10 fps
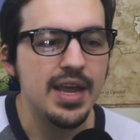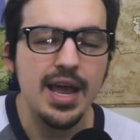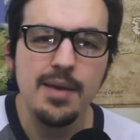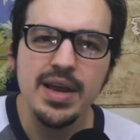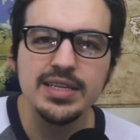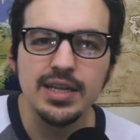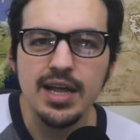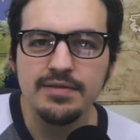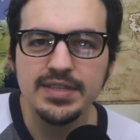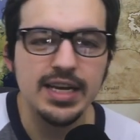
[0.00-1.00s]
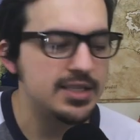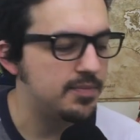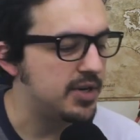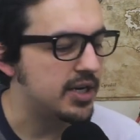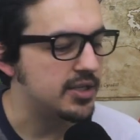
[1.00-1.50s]
And it makes a lot of sense
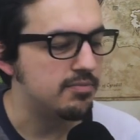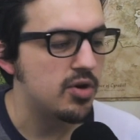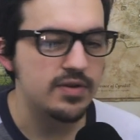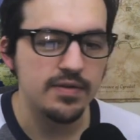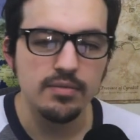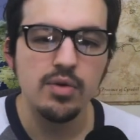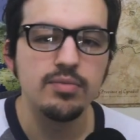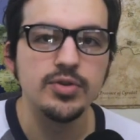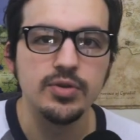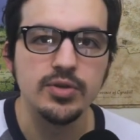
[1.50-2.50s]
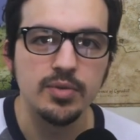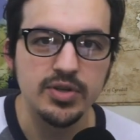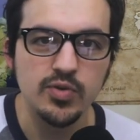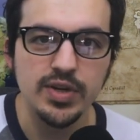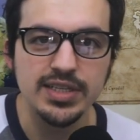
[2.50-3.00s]
because most of the mobile suits are
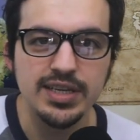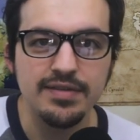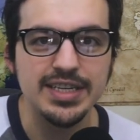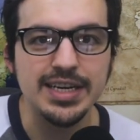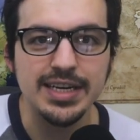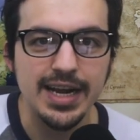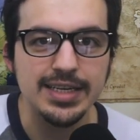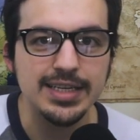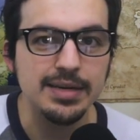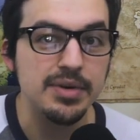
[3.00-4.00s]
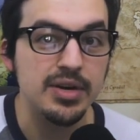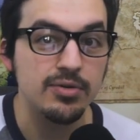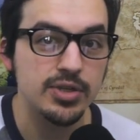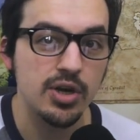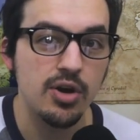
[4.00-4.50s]
between 17 and 18
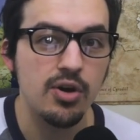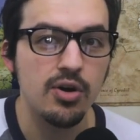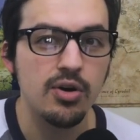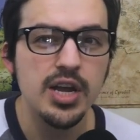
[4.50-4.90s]
meters tall.